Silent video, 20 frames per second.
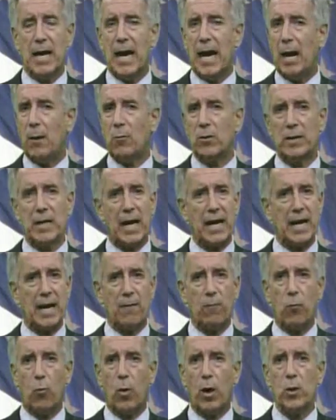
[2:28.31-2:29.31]
I will not
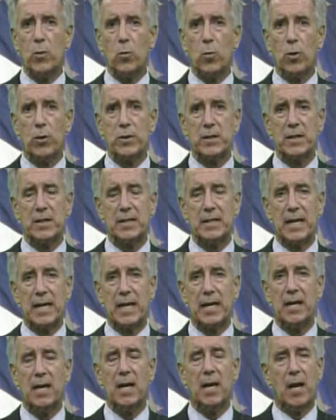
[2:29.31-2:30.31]
have one word to
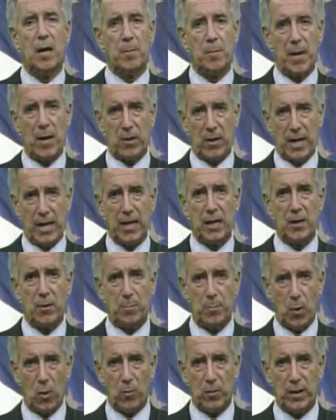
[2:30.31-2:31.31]
say about any
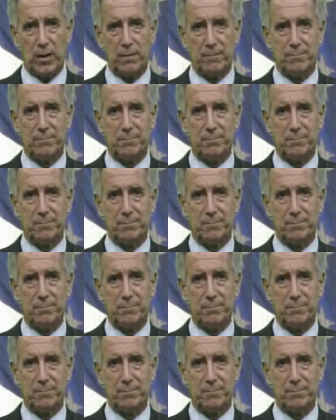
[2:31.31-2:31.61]
opponent.